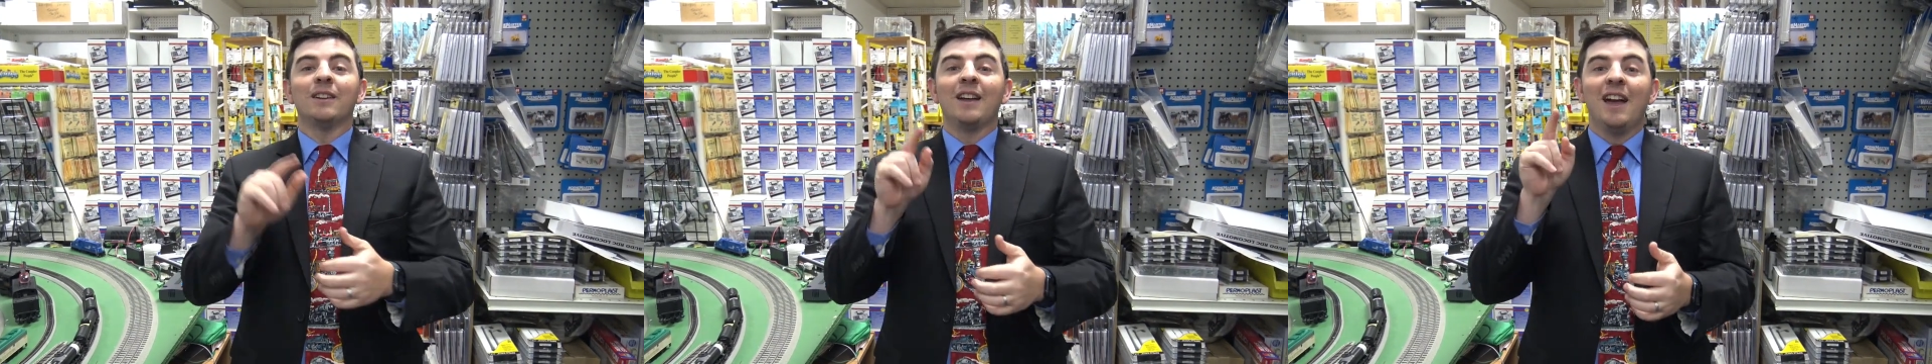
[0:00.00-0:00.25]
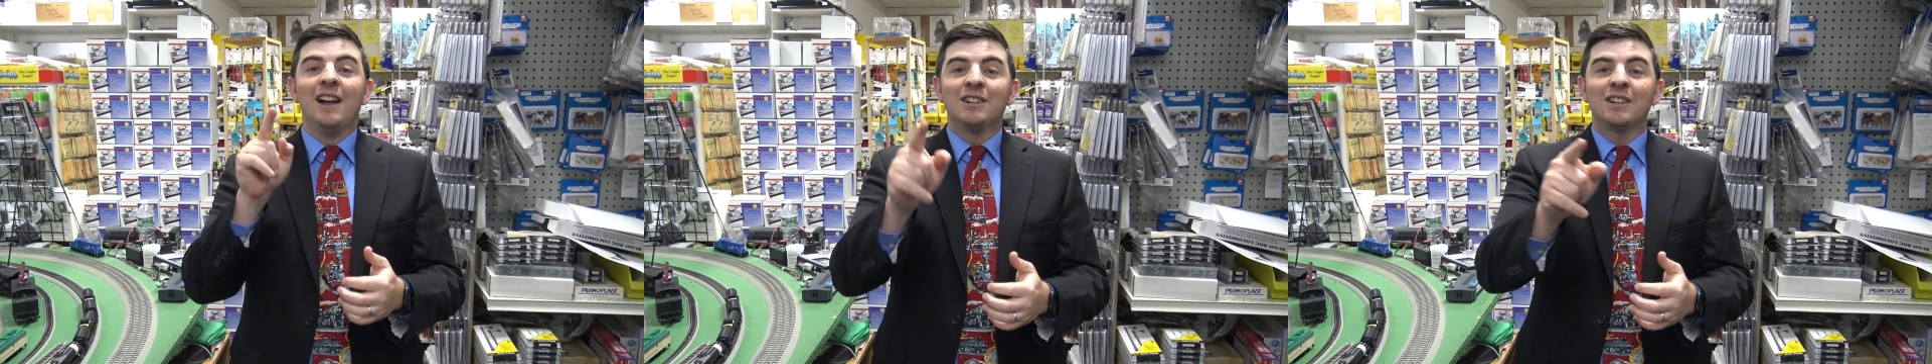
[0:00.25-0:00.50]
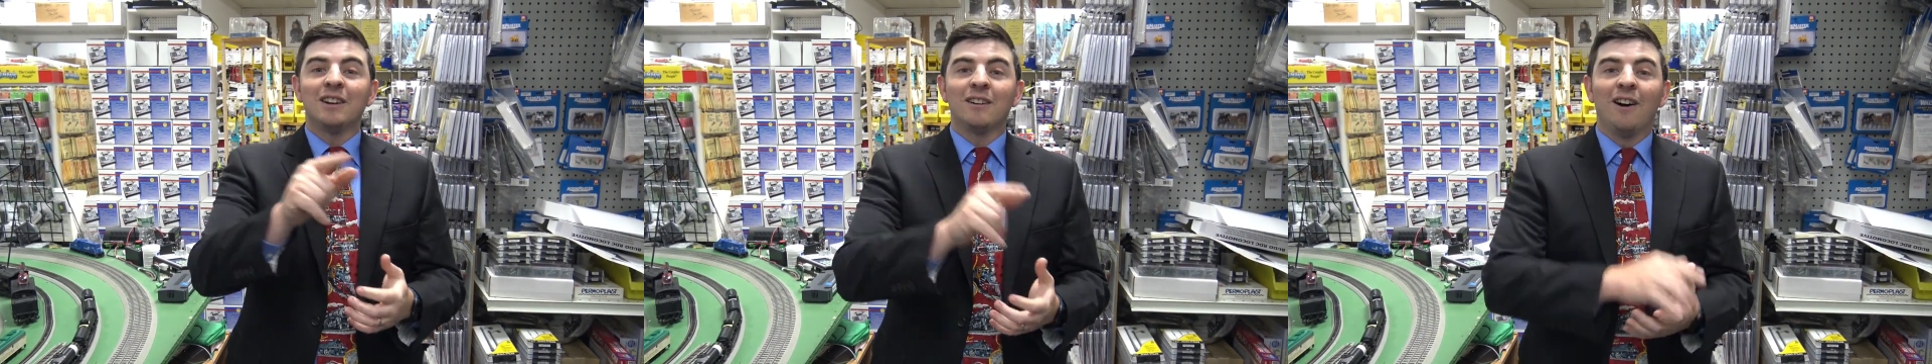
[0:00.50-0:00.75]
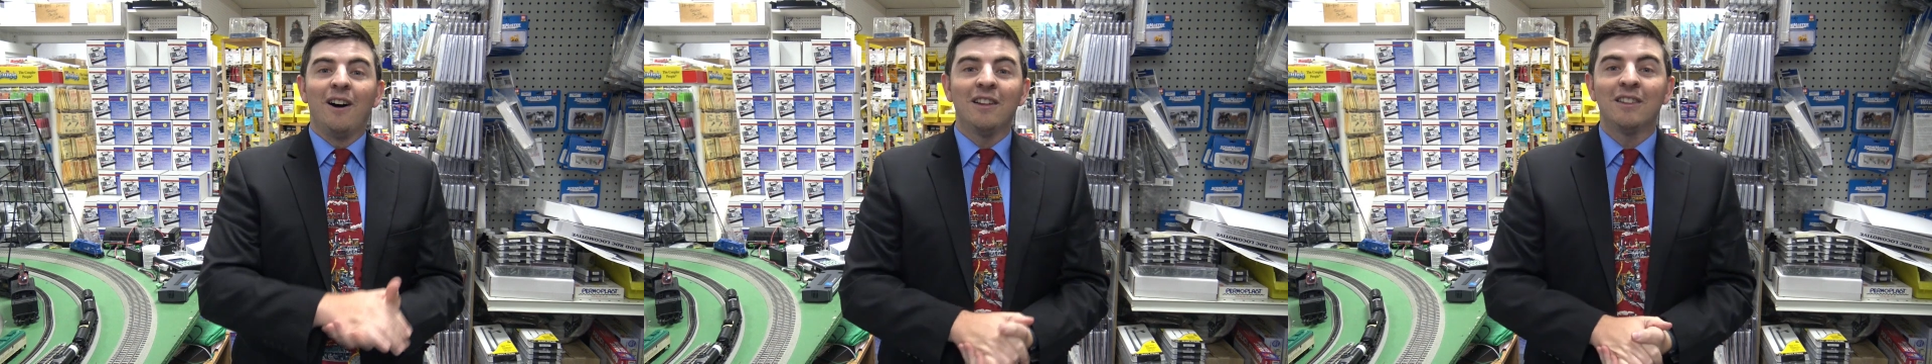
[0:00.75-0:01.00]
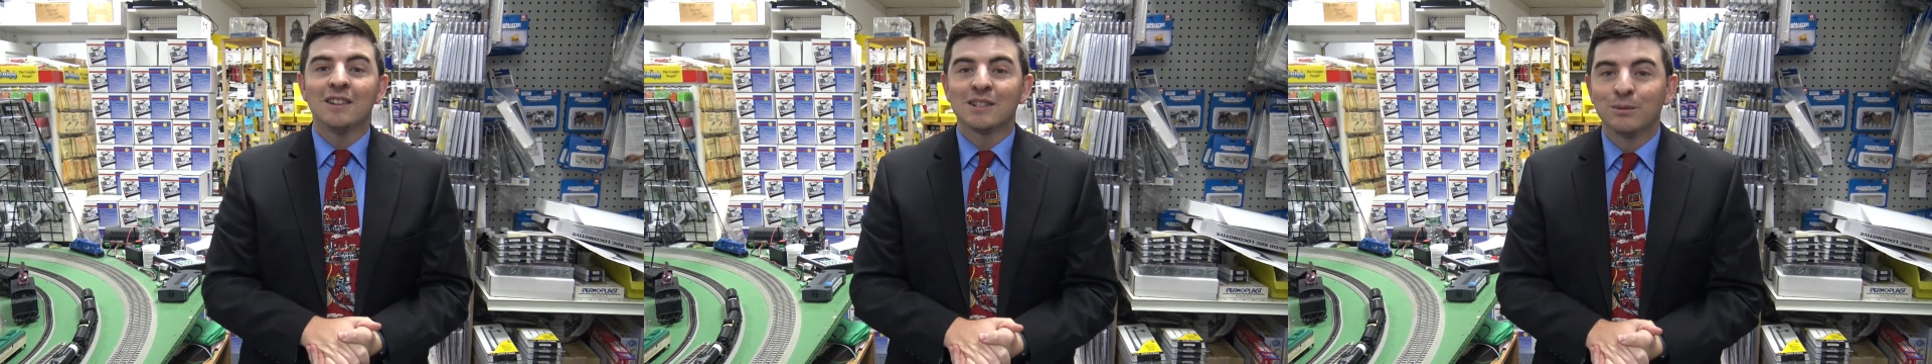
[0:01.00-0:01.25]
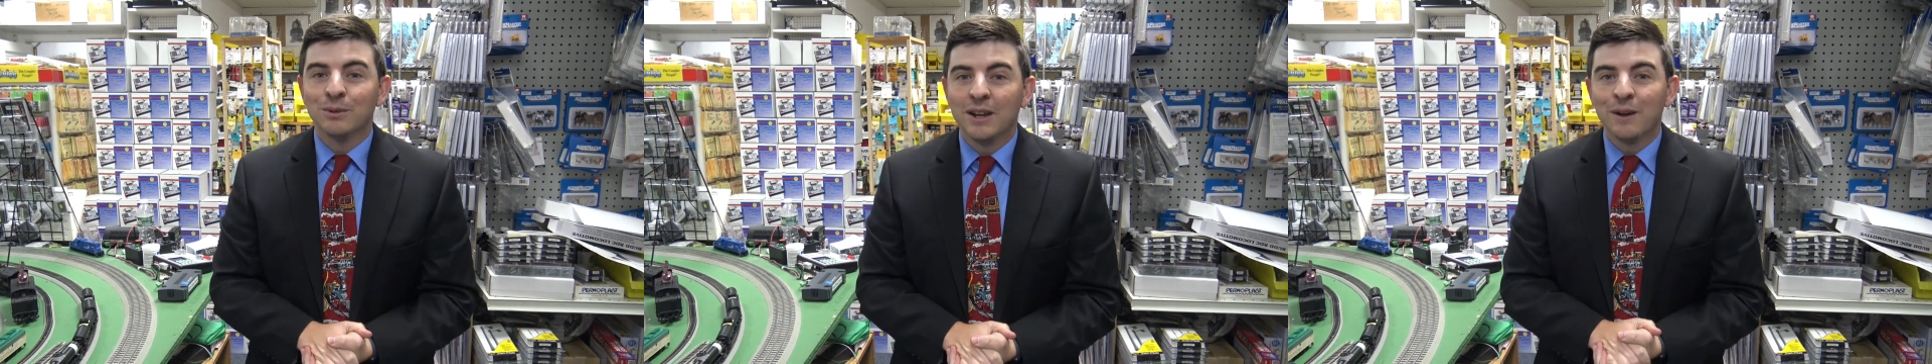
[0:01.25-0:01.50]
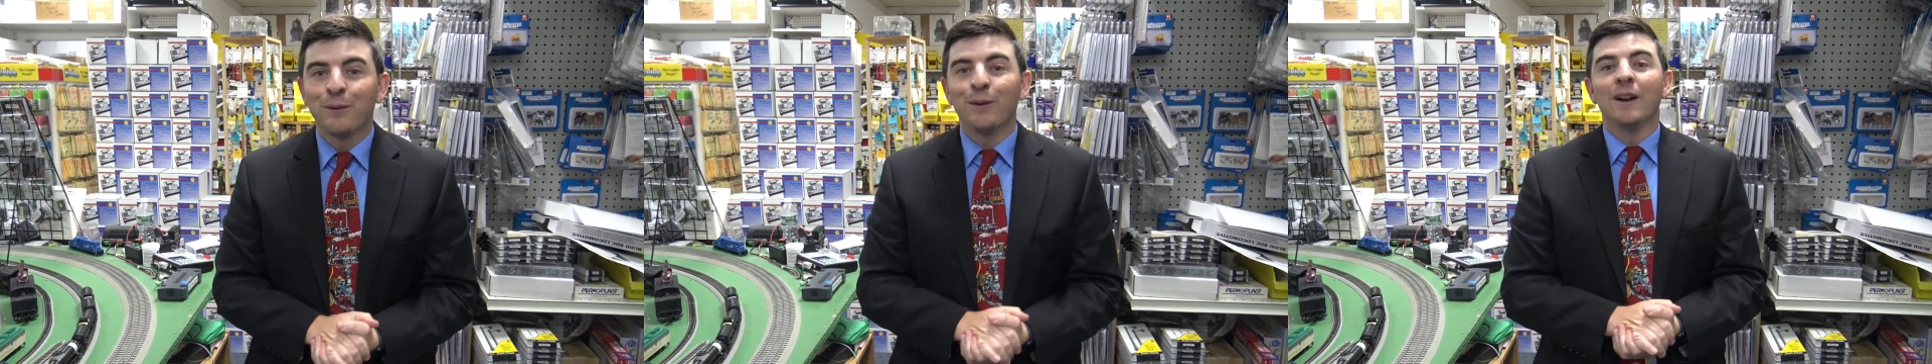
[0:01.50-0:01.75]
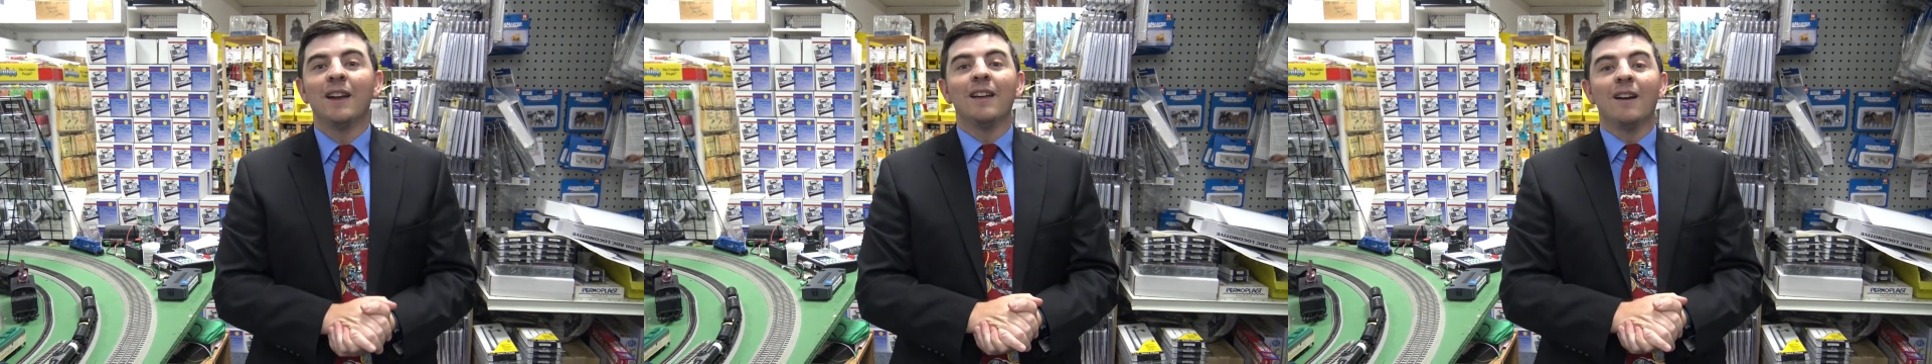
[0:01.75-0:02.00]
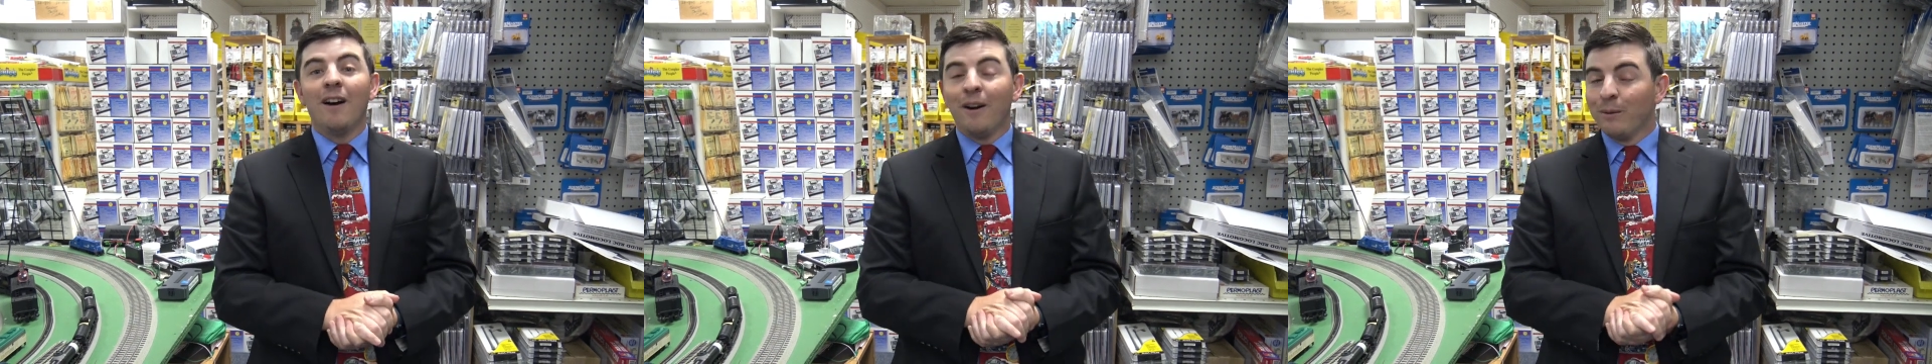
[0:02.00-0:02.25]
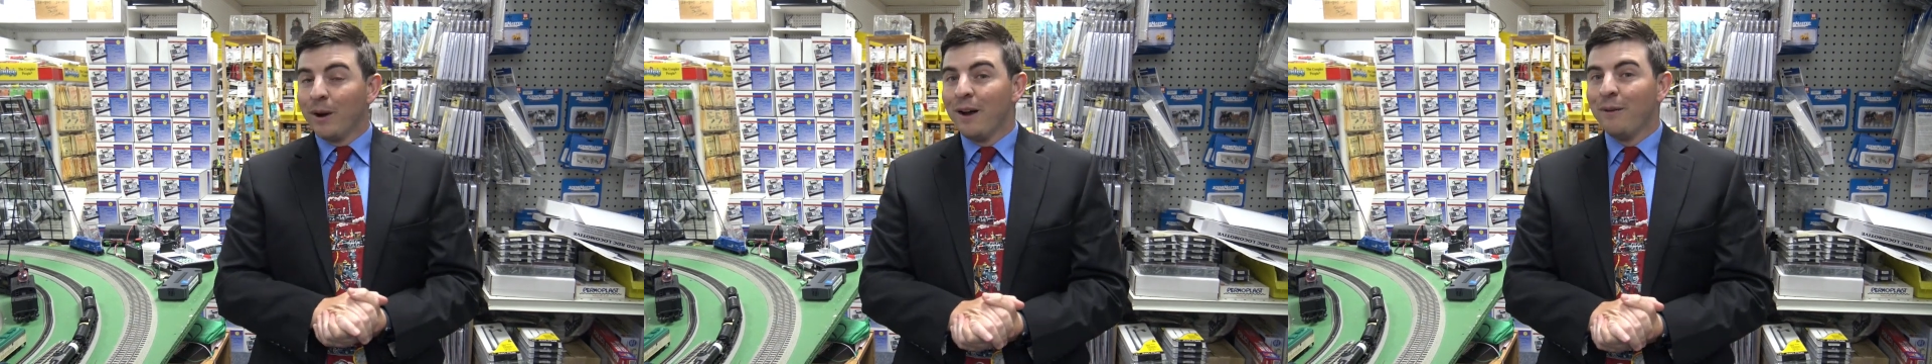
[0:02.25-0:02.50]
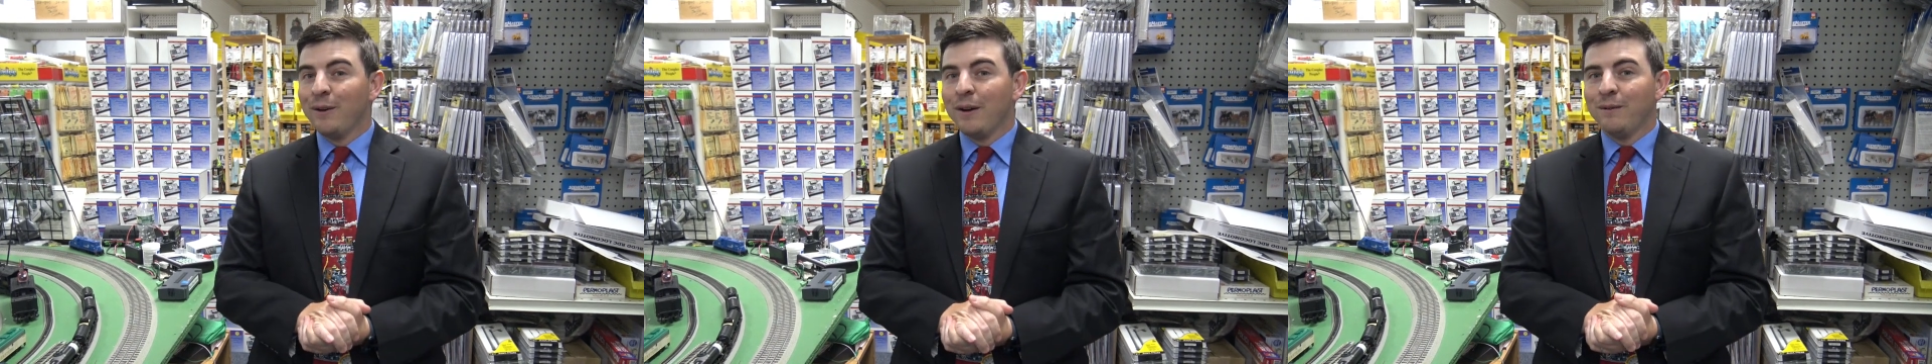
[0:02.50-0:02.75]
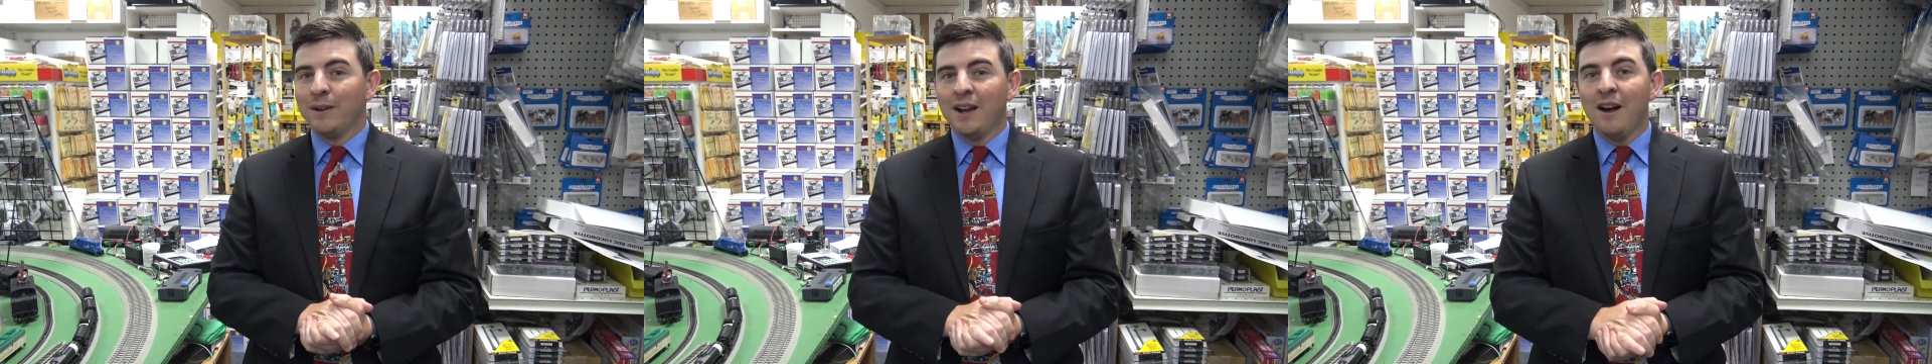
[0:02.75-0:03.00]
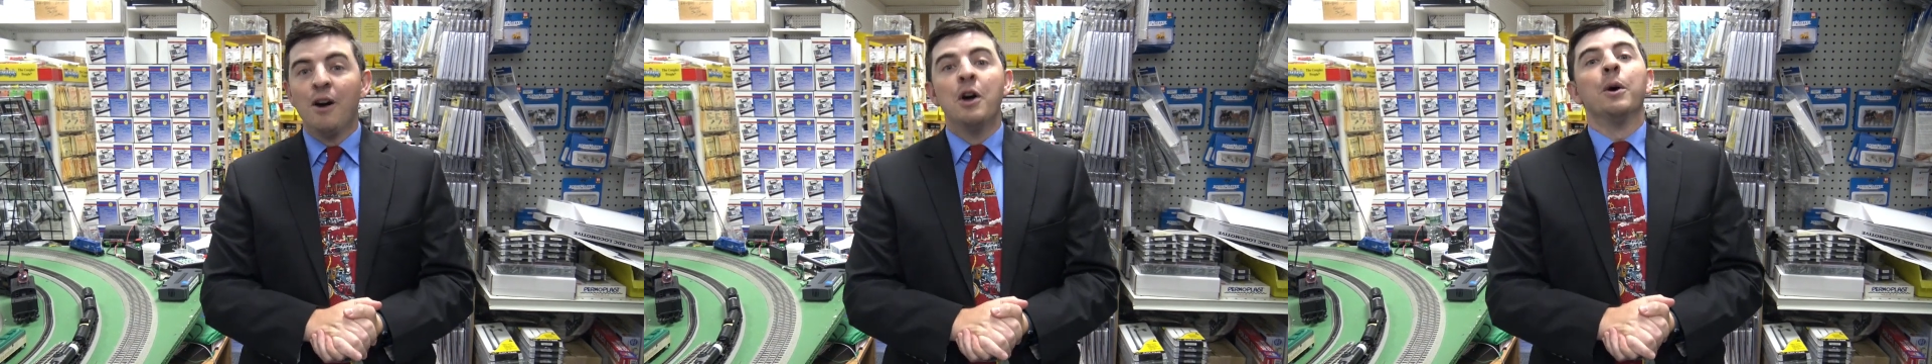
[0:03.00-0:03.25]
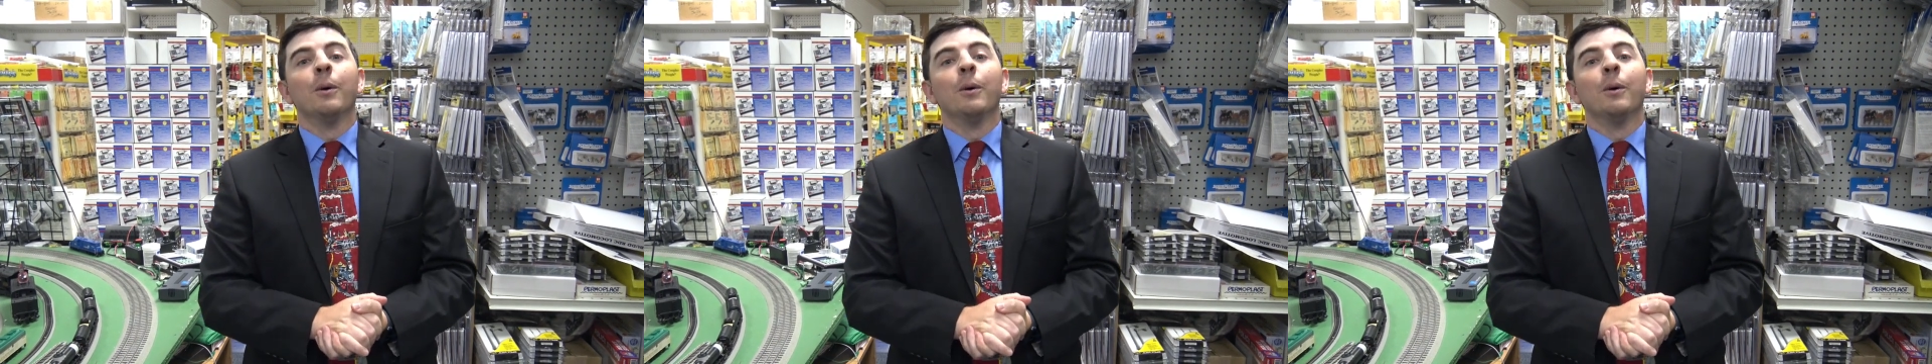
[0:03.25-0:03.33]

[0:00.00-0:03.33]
to Engineer Hall this week for our rail fan video.